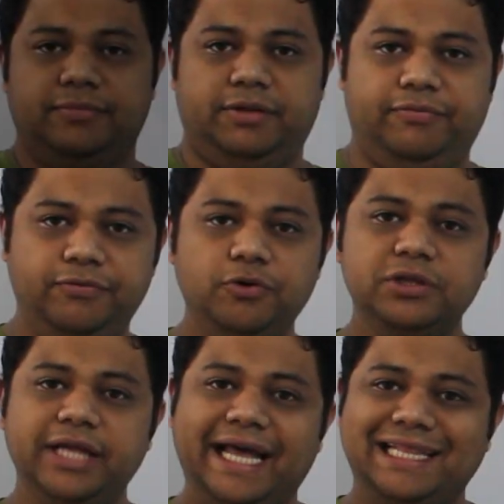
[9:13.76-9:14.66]
The
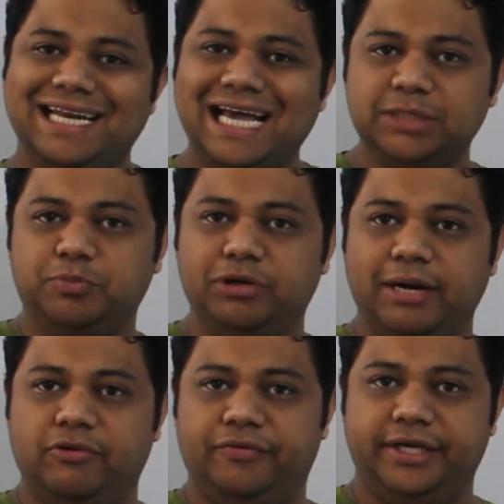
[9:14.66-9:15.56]
fourth and the last
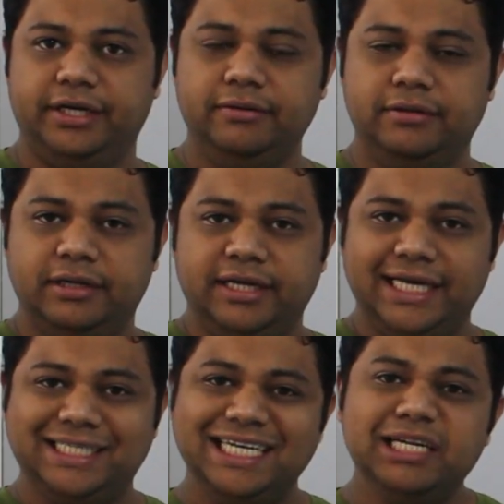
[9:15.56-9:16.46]
program over here,
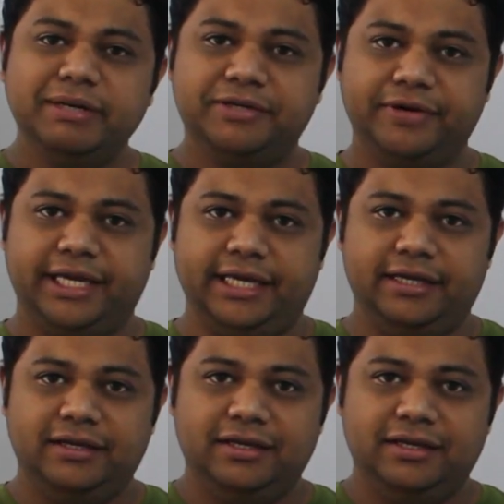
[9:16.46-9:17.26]
it's a little bit tricky.